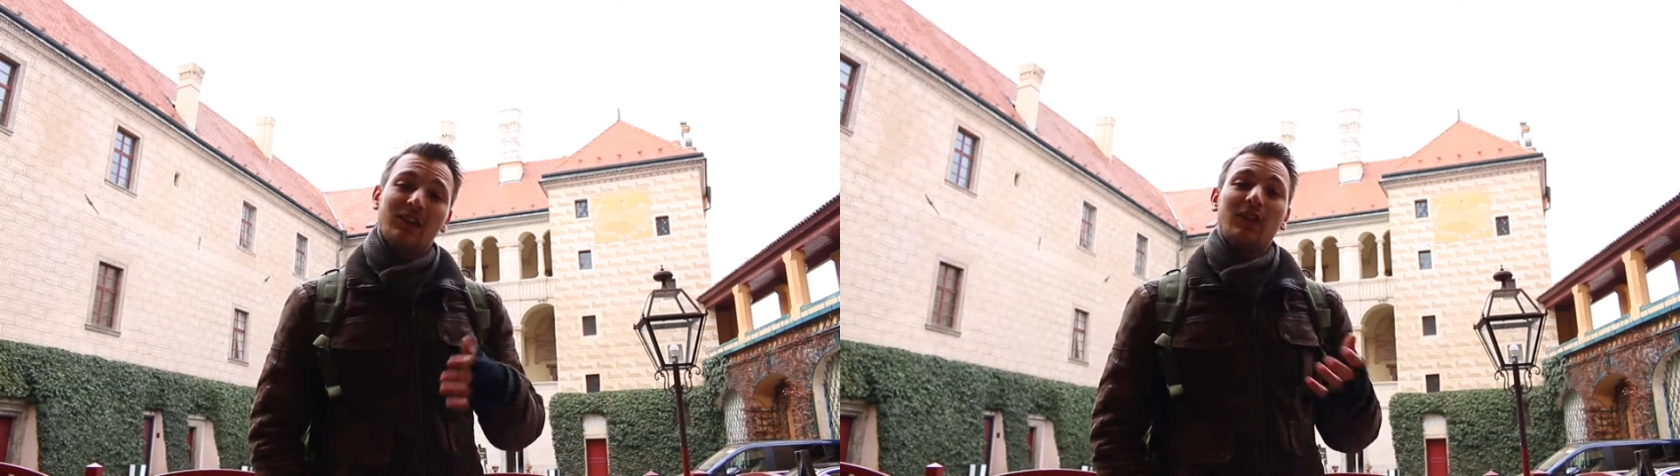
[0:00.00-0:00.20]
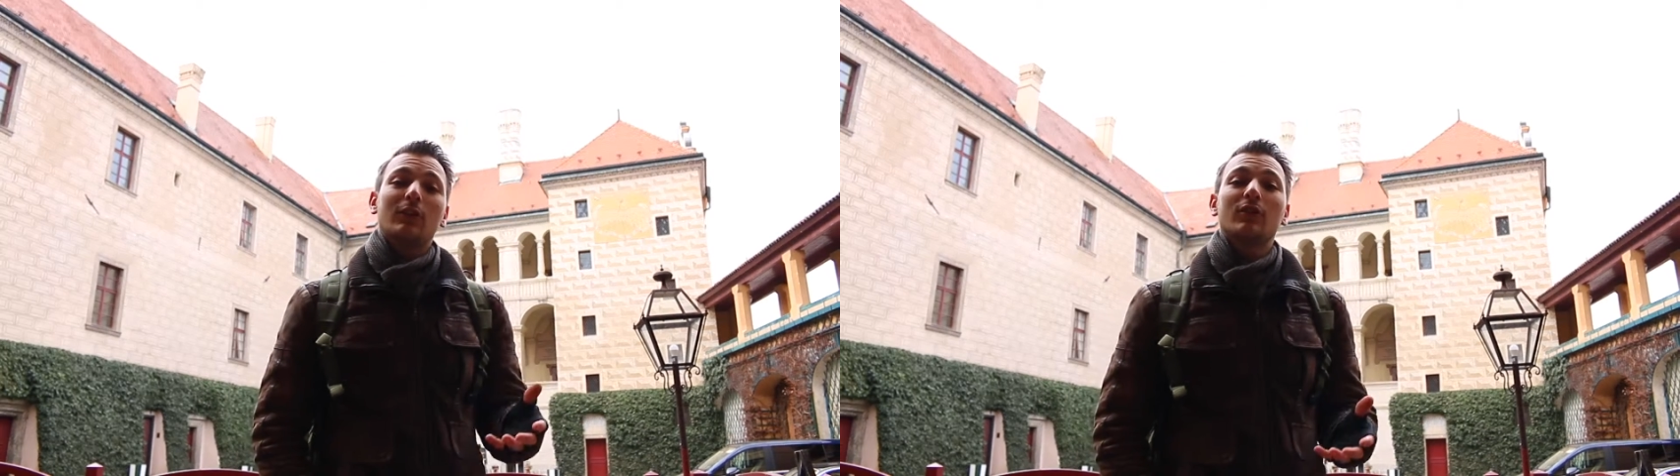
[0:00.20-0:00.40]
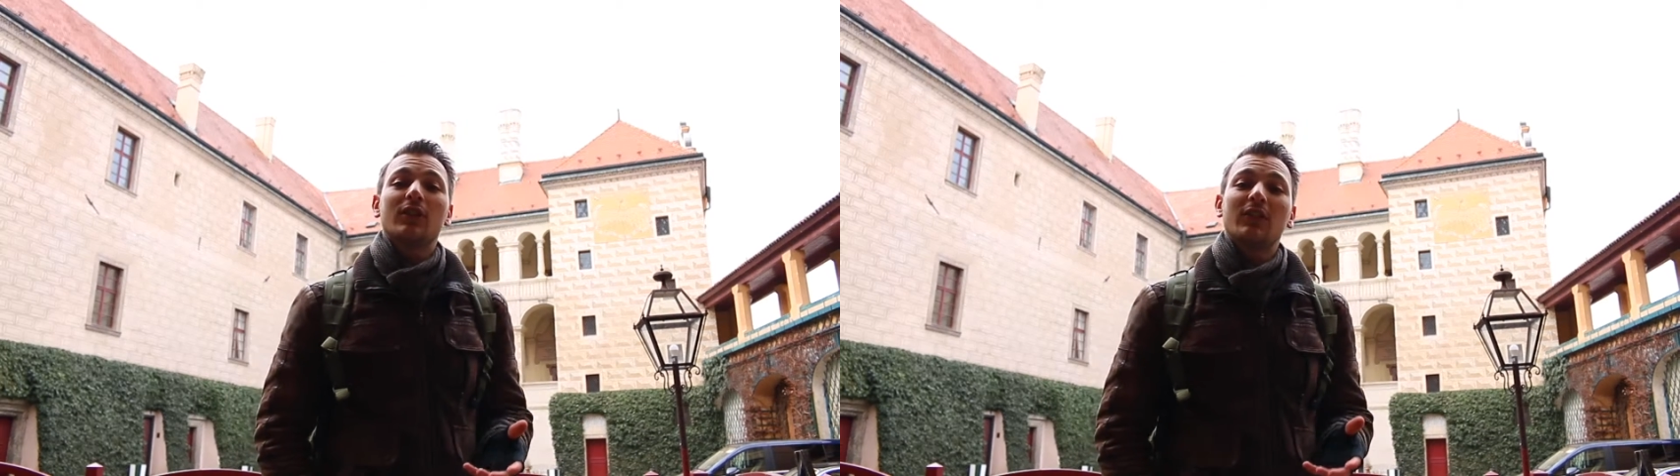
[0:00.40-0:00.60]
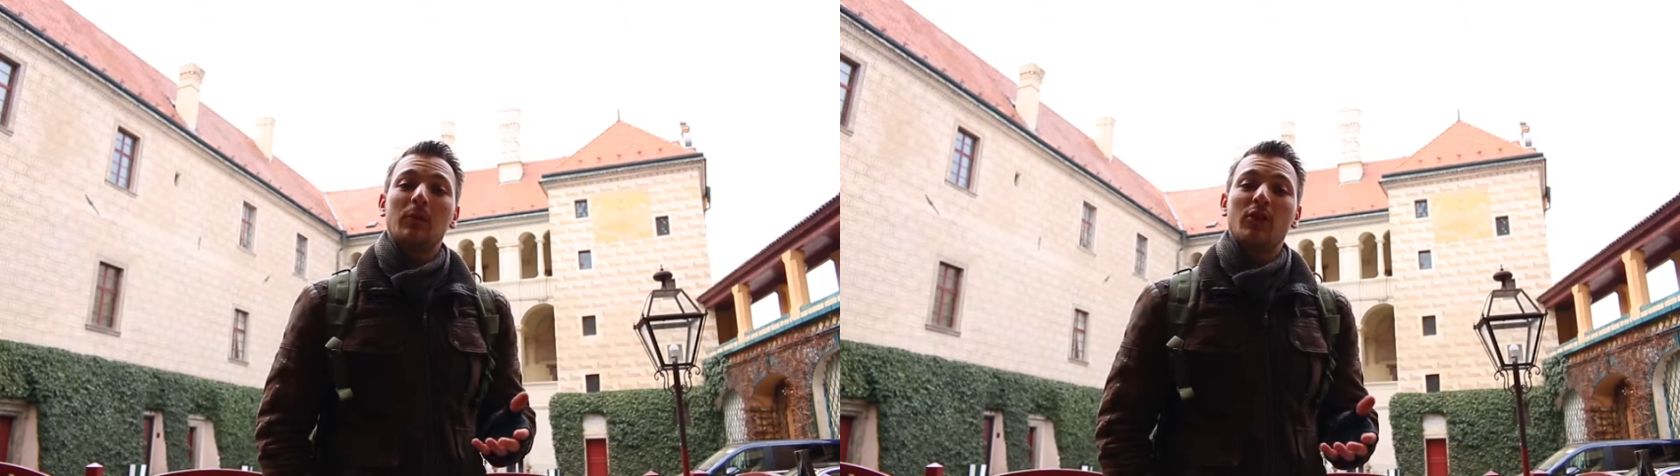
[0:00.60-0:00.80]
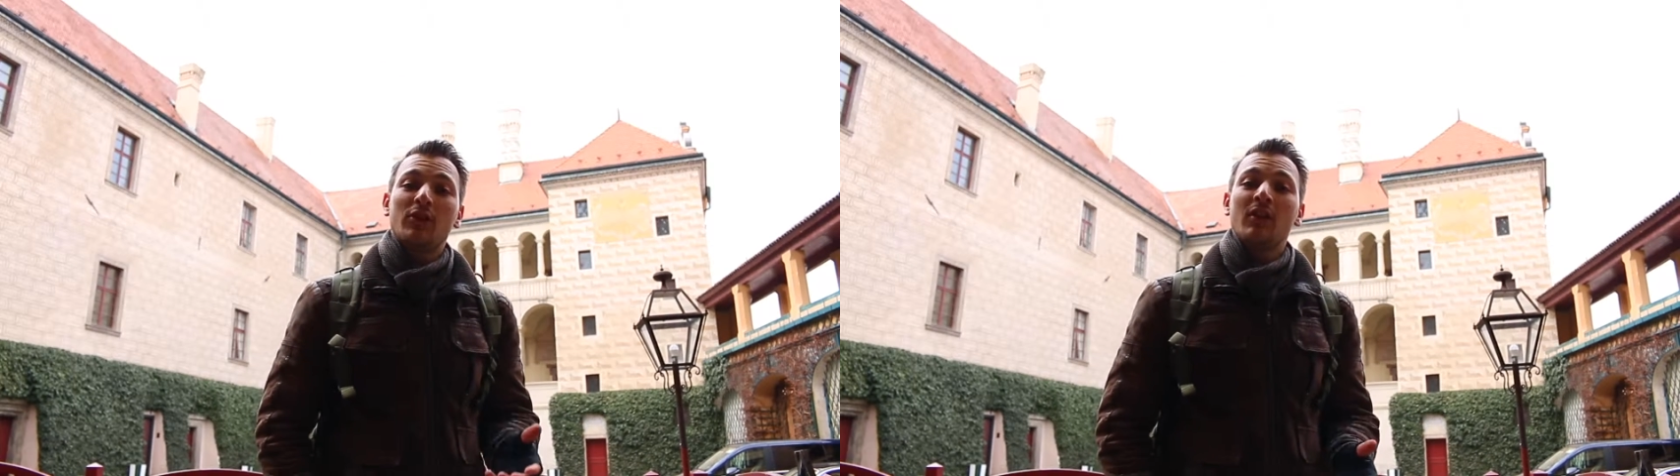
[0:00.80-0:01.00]
take a look at
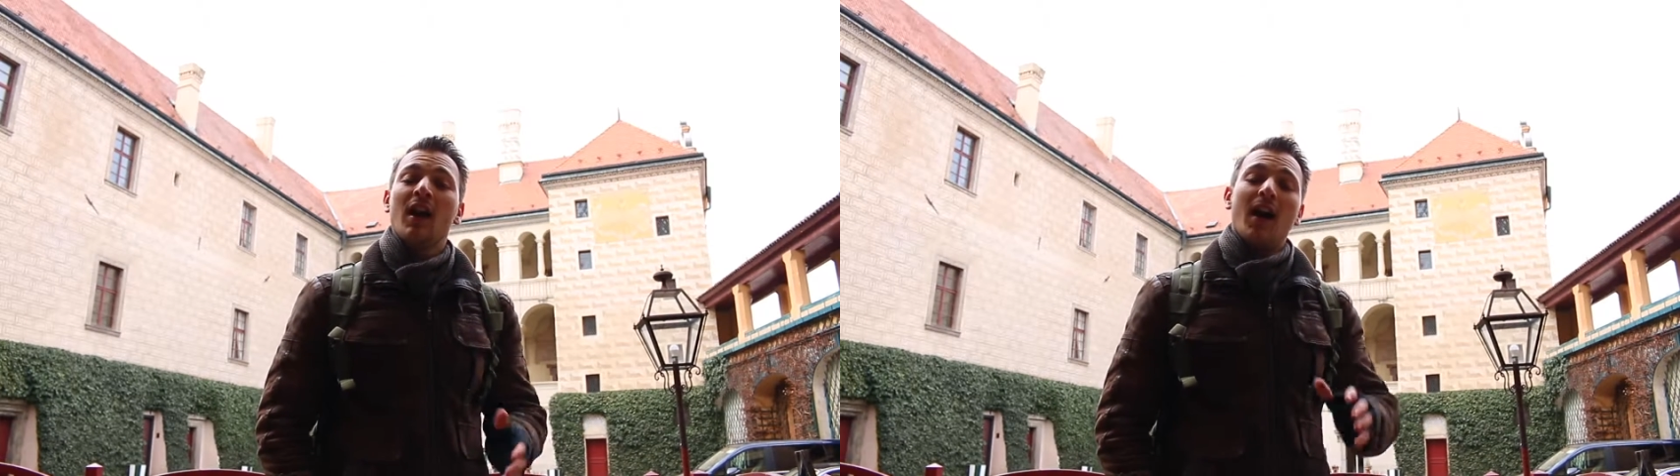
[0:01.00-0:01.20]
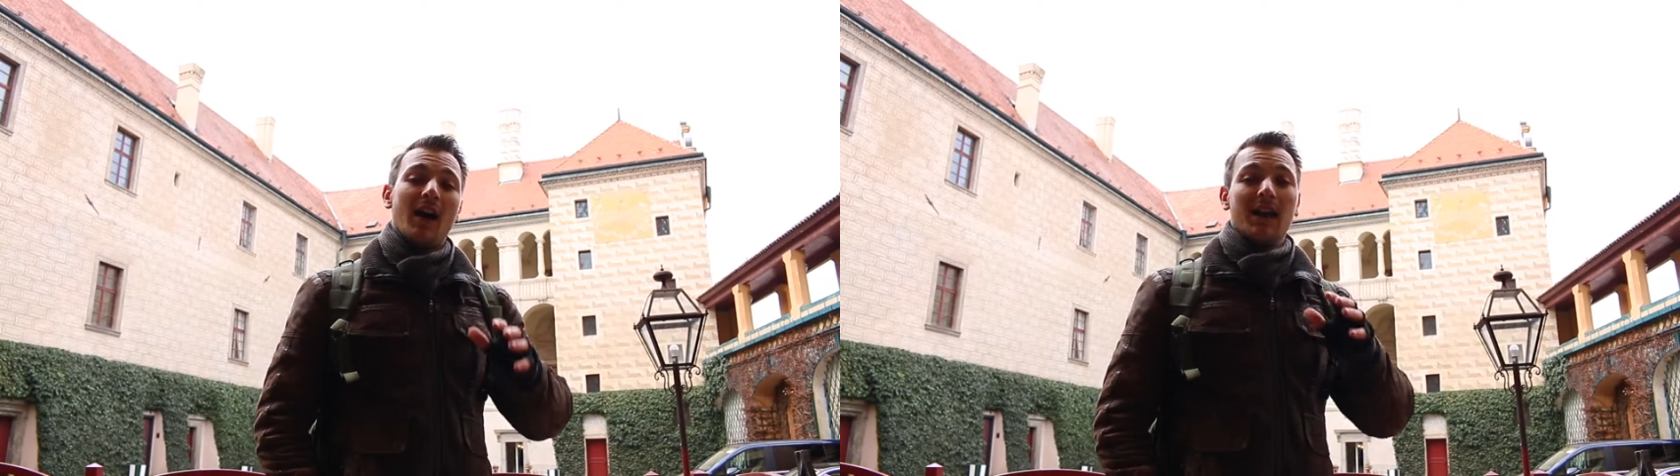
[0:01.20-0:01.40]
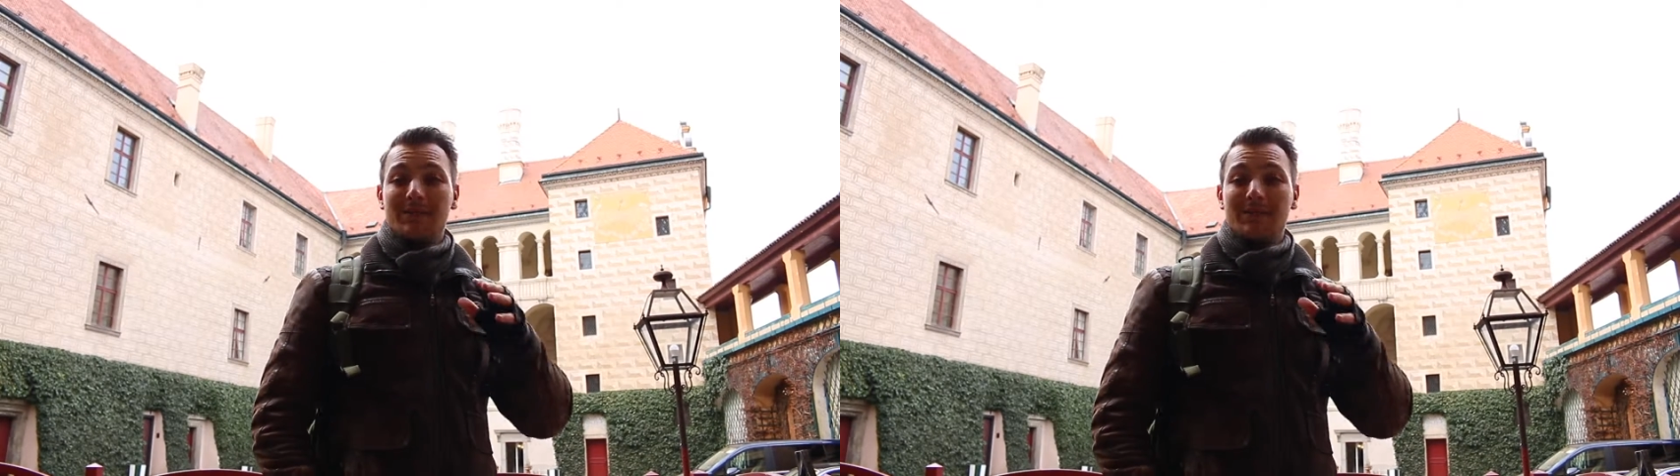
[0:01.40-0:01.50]
some of their uh,